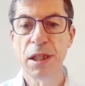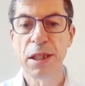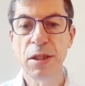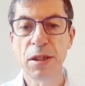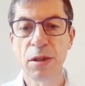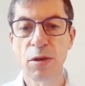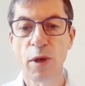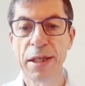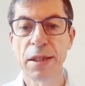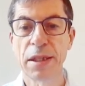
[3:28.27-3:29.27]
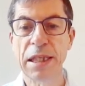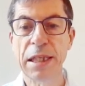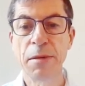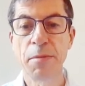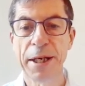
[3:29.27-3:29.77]
incidence rates
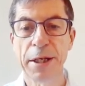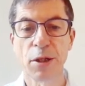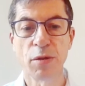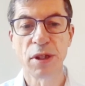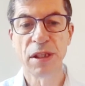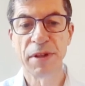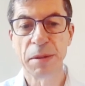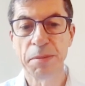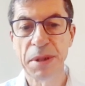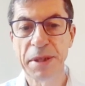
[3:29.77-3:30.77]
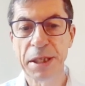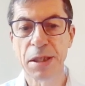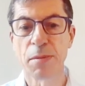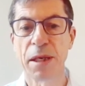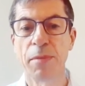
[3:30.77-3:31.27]
in patients receiving
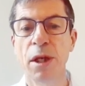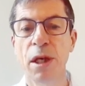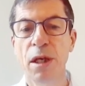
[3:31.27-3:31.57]
Bimekizumab